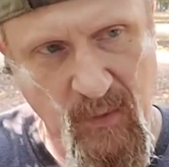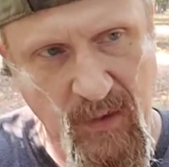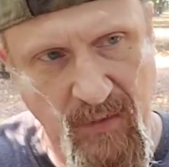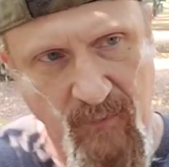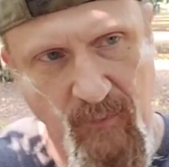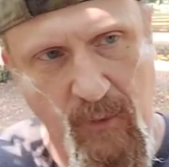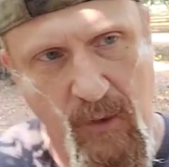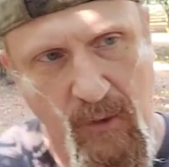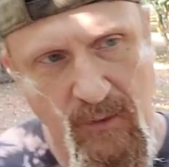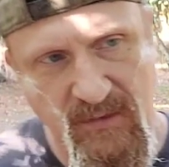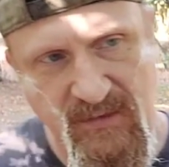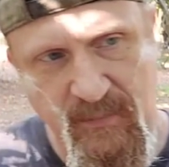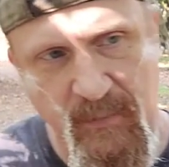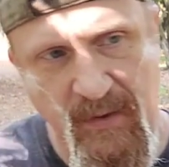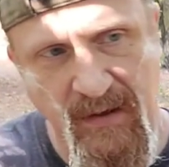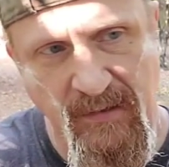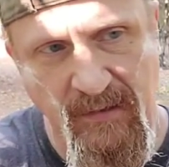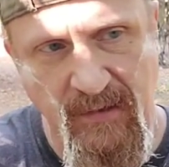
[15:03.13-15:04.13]
We have rose,
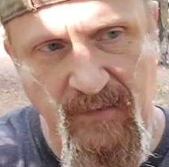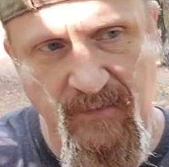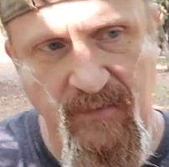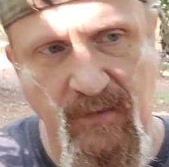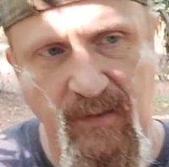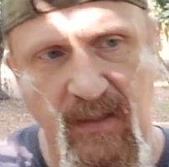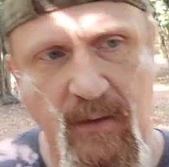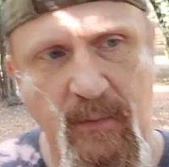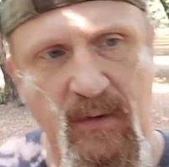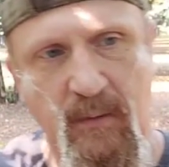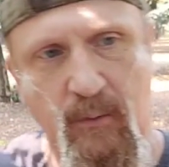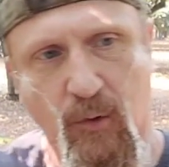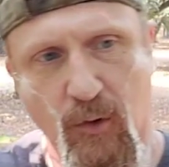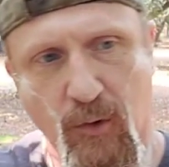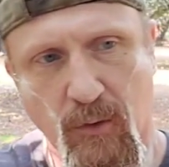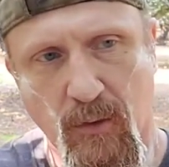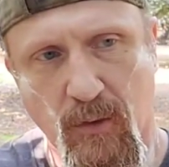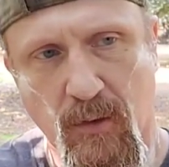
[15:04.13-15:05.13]
bay leaf, lemon
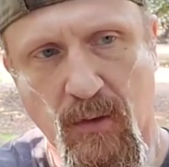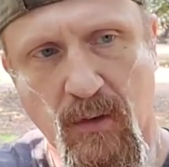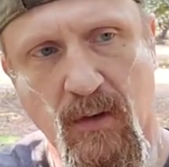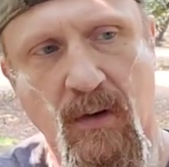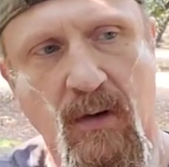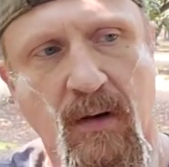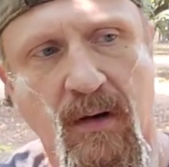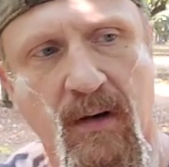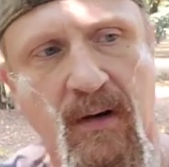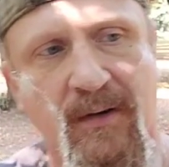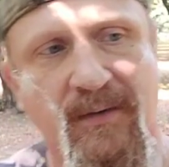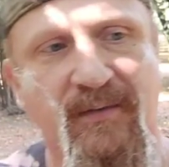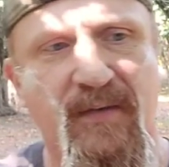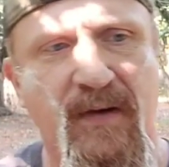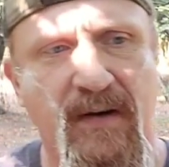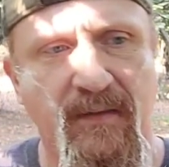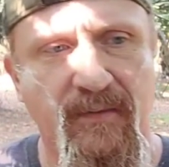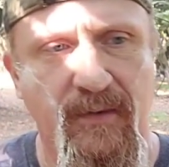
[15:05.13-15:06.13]
myrtle,
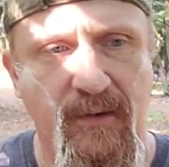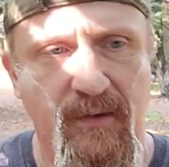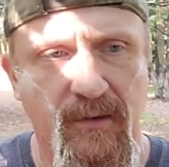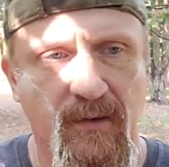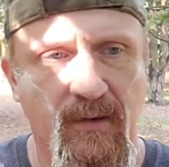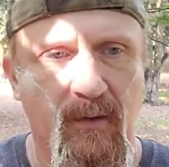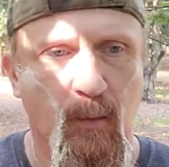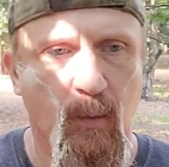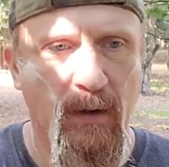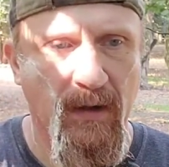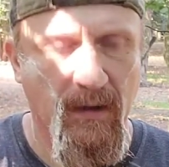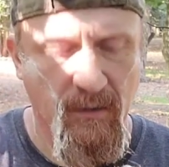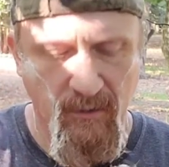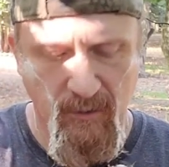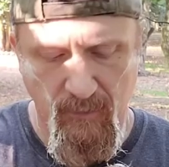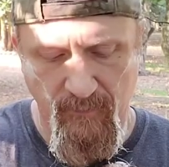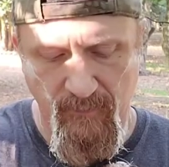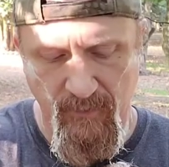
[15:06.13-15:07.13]
vetiver, white
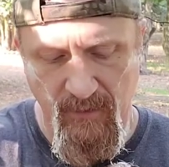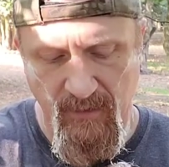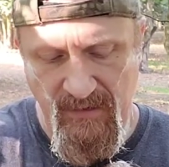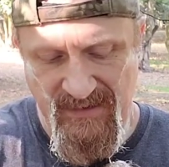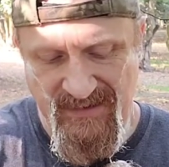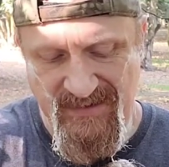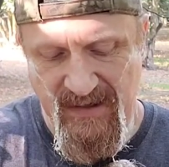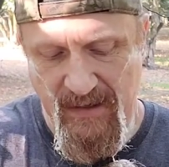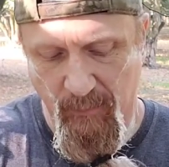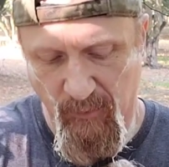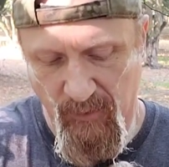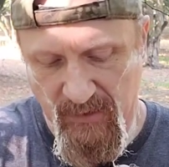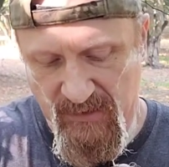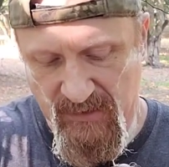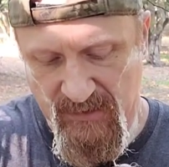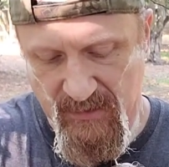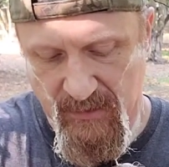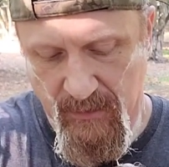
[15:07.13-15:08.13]
clover, and
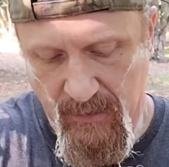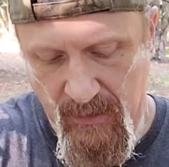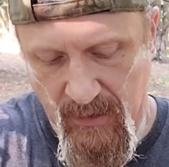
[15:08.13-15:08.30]
cypress.